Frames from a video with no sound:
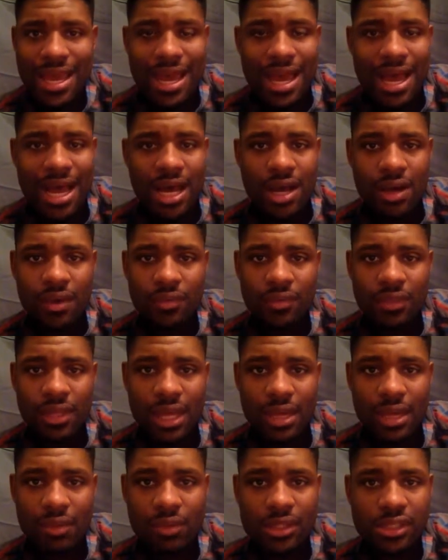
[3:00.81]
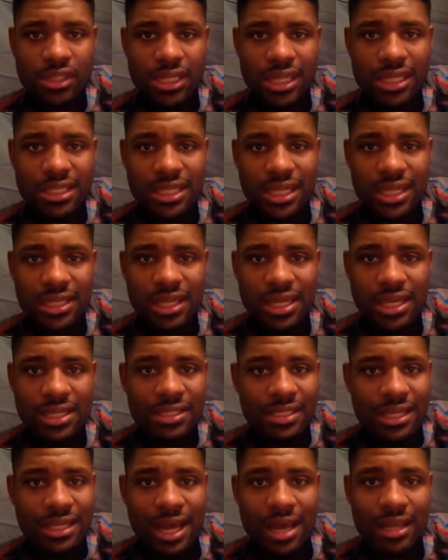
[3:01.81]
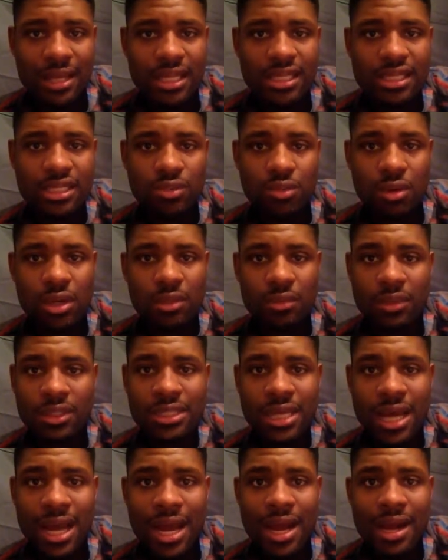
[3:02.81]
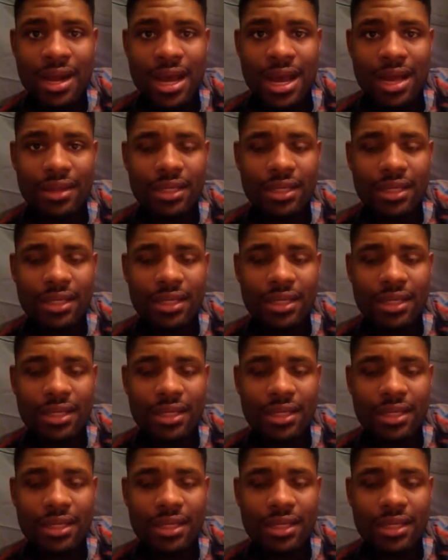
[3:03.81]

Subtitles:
how they wish they did this and how they just want to retire, how